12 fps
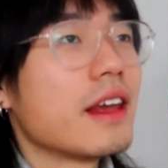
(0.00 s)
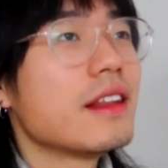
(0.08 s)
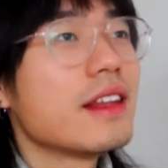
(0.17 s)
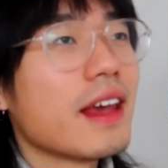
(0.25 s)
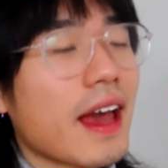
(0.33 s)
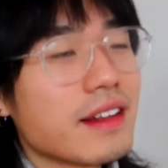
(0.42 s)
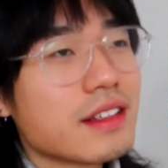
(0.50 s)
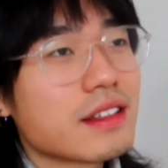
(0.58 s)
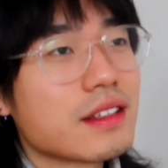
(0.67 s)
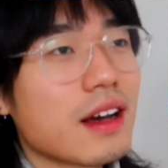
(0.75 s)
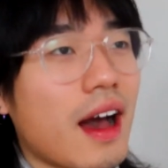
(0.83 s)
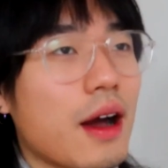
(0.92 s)
In the
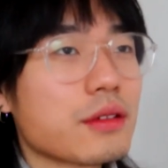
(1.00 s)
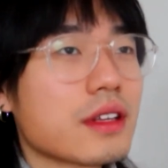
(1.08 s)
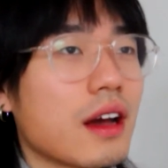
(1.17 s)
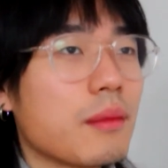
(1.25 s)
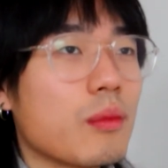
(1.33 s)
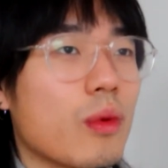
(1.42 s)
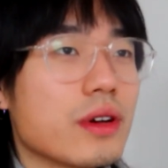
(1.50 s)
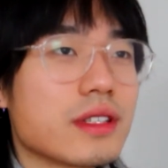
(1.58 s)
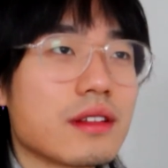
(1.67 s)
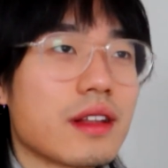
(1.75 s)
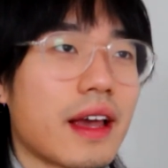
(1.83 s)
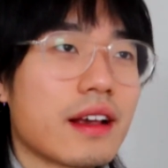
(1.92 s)
end, the outcome
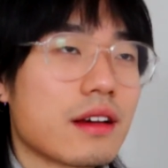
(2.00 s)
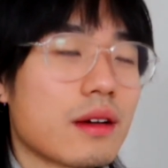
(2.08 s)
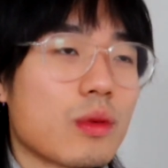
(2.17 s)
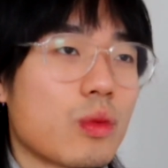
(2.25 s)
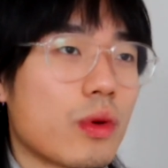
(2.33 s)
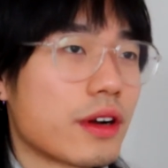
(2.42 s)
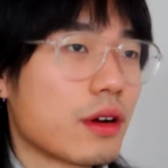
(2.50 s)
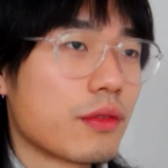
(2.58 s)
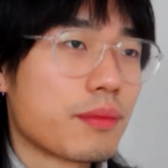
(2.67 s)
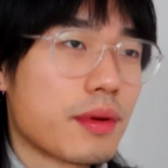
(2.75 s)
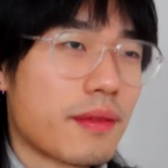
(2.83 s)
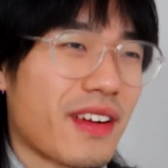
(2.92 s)
wasn't like a work
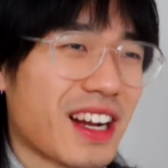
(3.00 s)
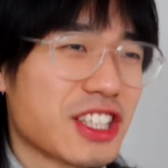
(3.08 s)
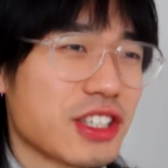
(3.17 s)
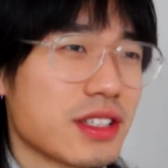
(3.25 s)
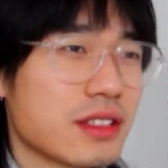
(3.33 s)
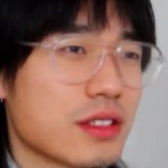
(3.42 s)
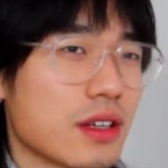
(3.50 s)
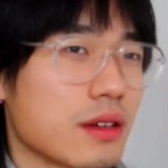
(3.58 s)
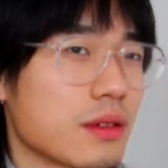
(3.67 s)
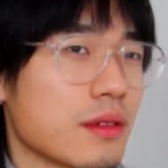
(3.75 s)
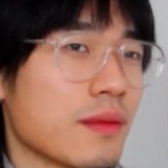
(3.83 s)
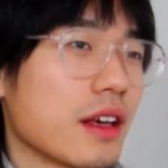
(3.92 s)
of perfection,
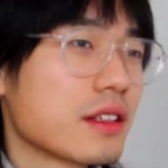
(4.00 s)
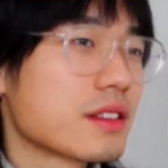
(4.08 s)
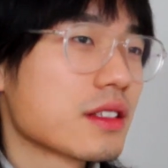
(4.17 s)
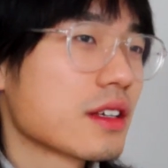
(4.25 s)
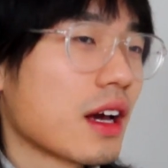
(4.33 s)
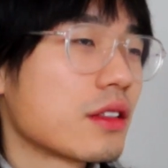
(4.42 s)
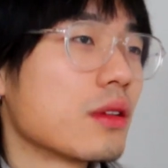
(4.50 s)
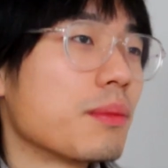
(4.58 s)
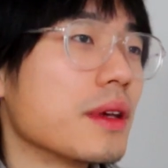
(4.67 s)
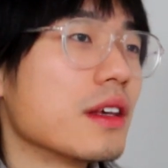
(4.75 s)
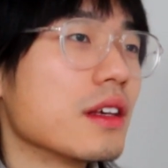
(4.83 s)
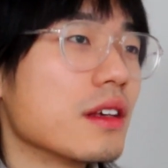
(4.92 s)
so it's got to
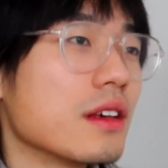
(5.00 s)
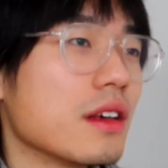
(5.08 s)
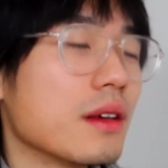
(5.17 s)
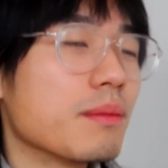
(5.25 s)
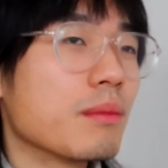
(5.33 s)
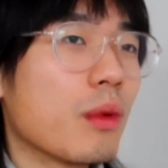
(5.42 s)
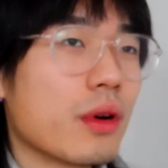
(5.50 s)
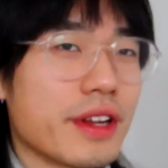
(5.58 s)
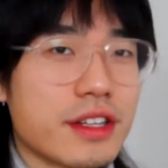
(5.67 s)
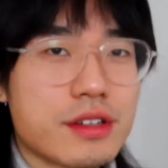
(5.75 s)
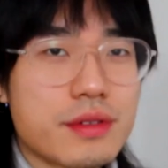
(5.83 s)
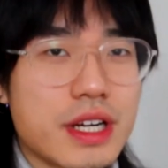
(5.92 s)
be in more
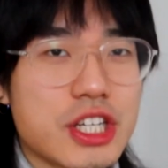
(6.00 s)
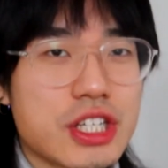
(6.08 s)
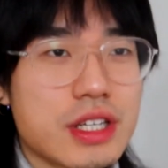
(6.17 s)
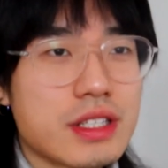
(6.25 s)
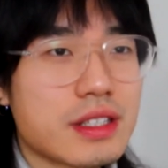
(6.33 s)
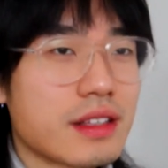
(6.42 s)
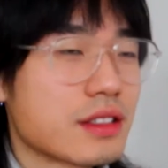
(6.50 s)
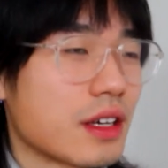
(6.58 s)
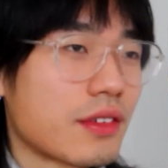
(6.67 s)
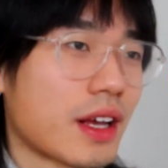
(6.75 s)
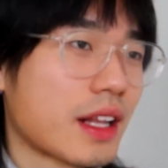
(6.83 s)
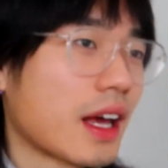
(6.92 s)
iterations and
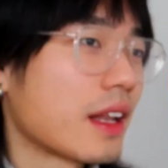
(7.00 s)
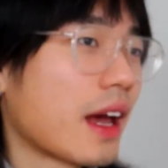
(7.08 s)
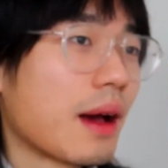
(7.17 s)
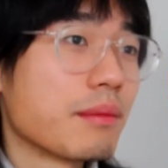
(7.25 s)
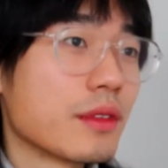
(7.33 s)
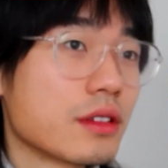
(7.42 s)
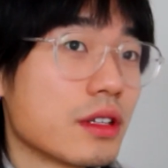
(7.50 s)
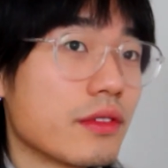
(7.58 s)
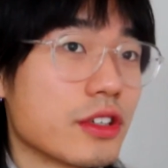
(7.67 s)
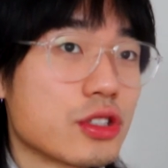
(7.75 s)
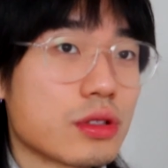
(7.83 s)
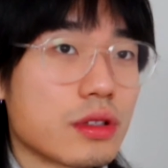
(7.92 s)
stuff like that. I'm not
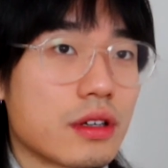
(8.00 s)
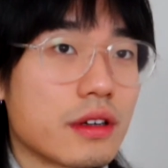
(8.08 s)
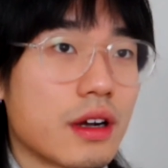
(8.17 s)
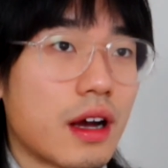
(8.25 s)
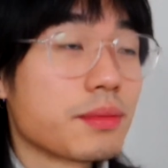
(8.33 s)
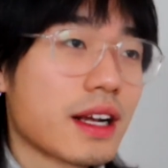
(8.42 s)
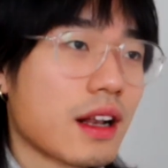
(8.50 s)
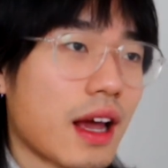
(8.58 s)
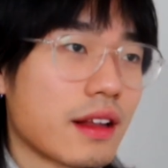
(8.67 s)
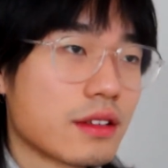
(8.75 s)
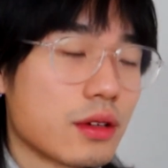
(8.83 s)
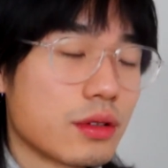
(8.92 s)
even sure is my
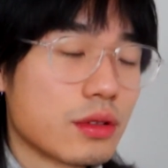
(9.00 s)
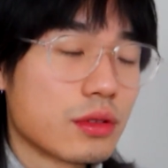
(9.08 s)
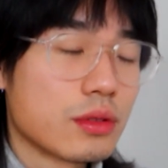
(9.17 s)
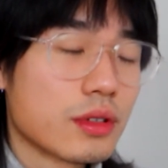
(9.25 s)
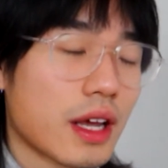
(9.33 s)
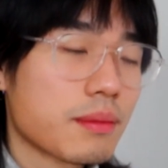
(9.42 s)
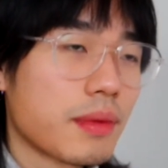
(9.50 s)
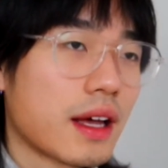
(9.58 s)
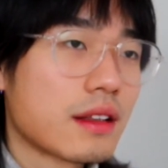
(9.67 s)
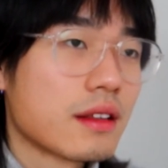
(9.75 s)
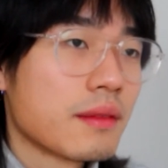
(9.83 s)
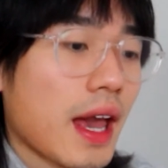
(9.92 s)
client going to do that,
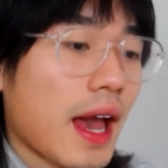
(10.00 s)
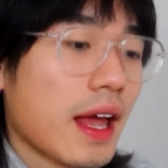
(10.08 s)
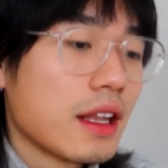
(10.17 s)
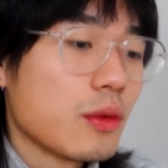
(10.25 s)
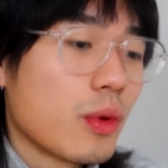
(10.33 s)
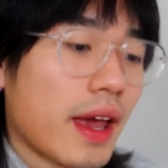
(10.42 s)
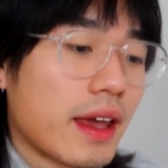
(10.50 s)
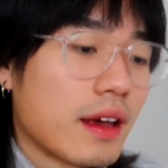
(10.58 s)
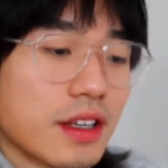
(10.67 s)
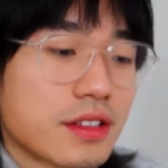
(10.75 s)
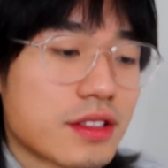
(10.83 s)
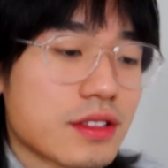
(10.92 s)
but yeah, anyway,
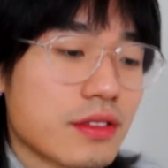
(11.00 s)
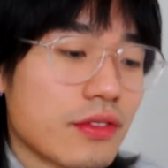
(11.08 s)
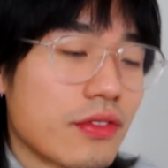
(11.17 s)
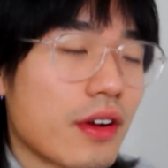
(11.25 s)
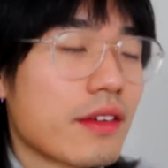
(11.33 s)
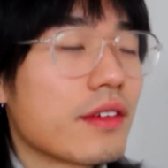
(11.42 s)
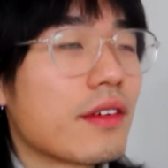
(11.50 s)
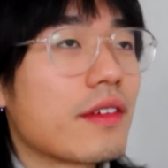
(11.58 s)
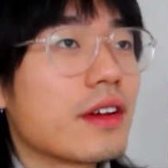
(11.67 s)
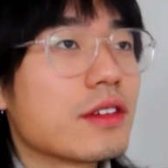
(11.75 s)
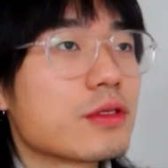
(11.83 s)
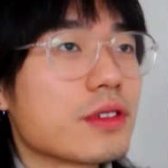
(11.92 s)
it's very,
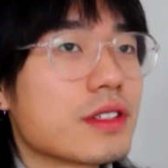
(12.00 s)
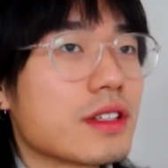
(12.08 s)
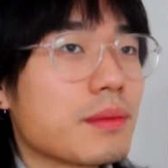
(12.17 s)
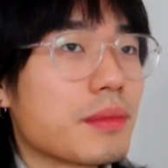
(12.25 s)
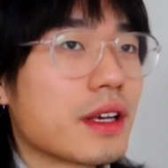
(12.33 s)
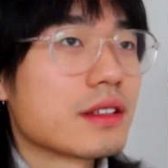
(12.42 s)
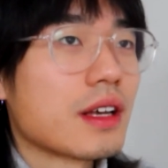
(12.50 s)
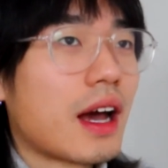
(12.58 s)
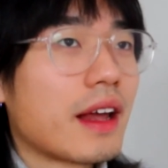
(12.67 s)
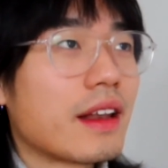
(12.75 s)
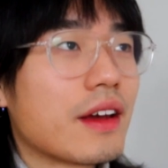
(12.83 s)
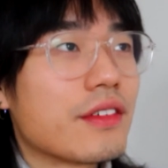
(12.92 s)
very interesting because
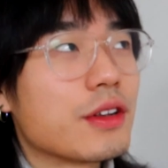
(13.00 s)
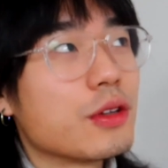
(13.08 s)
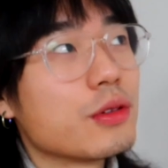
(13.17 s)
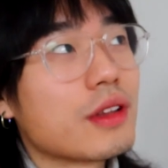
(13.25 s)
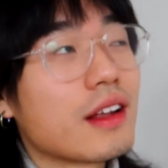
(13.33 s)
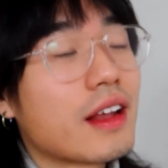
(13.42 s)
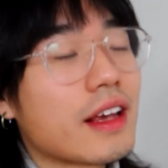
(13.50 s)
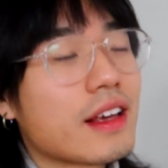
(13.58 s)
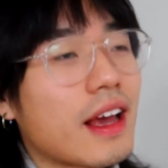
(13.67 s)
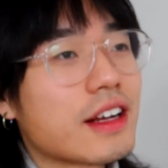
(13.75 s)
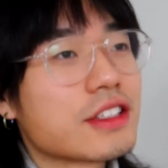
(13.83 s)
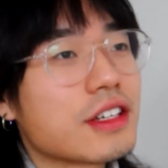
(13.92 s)
I never knew that
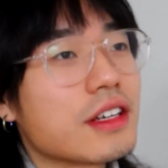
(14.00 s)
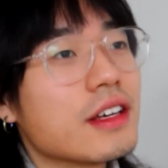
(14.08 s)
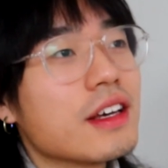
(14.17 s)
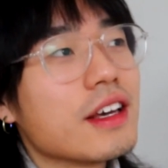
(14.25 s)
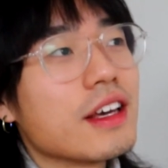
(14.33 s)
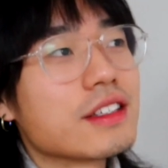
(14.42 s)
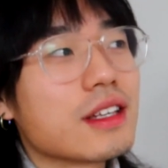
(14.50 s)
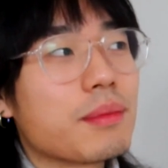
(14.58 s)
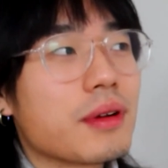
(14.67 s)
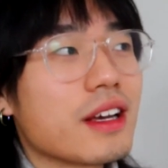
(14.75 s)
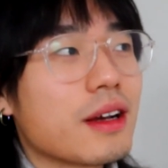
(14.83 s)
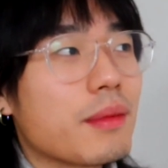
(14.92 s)
like actually it's
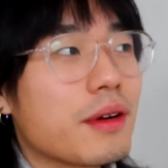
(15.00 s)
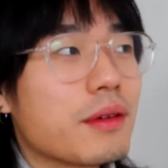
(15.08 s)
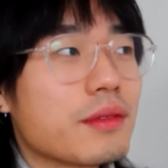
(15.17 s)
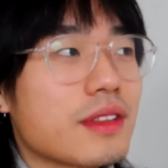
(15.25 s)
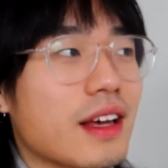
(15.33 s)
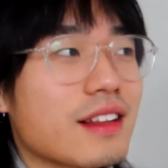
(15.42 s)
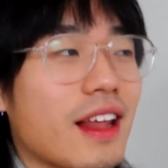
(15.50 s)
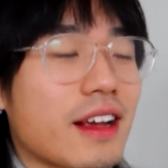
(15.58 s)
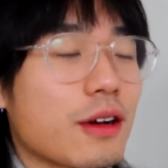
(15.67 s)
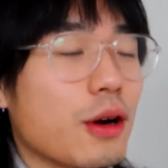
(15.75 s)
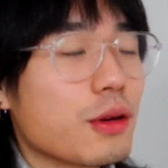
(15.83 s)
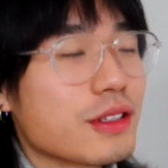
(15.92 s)
applicable that
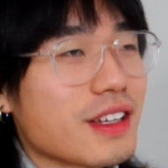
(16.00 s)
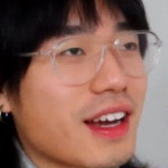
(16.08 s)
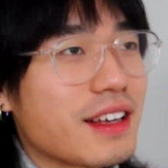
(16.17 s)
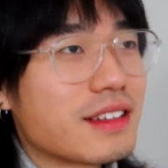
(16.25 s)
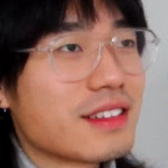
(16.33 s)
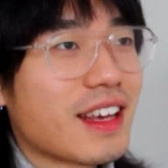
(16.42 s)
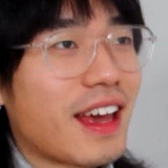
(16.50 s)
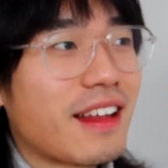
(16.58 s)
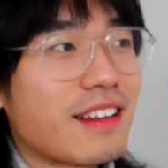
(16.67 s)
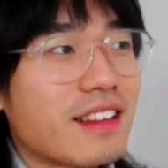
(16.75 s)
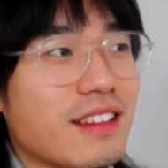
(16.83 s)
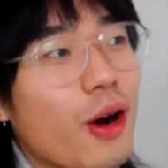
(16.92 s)
like co-design
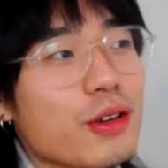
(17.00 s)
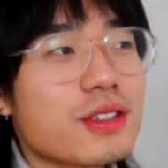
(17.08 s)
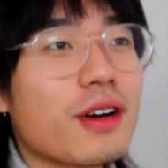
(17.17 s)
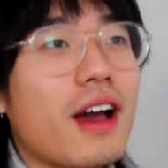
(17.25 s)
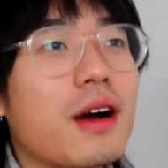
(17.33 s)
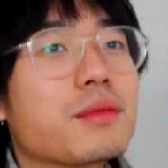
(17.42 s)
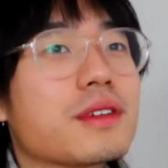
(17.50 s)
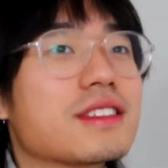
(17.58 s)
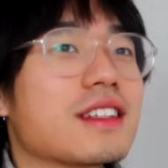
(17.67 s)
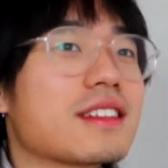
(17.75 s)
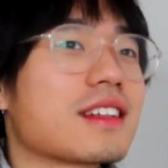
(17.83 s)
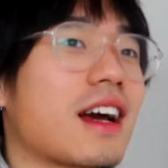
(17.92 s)
can also help
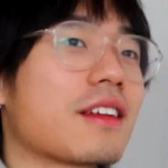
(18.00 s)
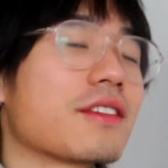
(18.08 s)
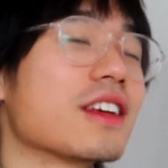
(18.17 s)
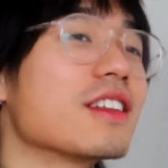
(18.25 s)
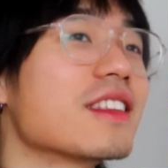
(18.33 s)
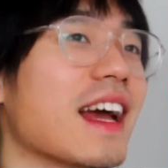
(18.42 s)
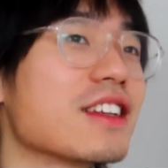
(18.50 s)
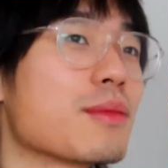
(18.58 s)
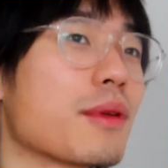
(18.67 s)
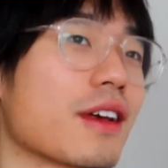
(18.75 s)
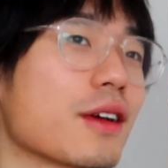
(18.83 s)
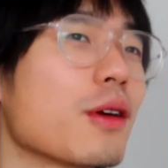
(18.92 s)
with this kind of
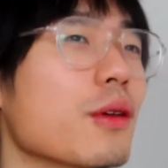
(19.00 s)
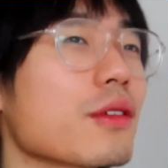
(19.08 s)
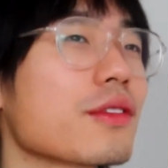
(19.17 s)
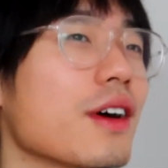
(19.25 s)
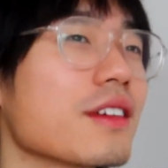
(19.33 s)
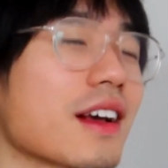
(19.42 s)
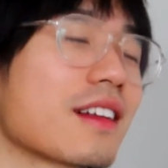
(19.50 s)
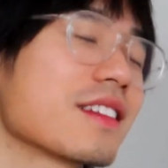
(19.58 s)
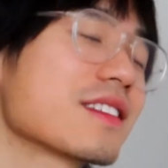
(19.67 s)
intangible, like code of conduct.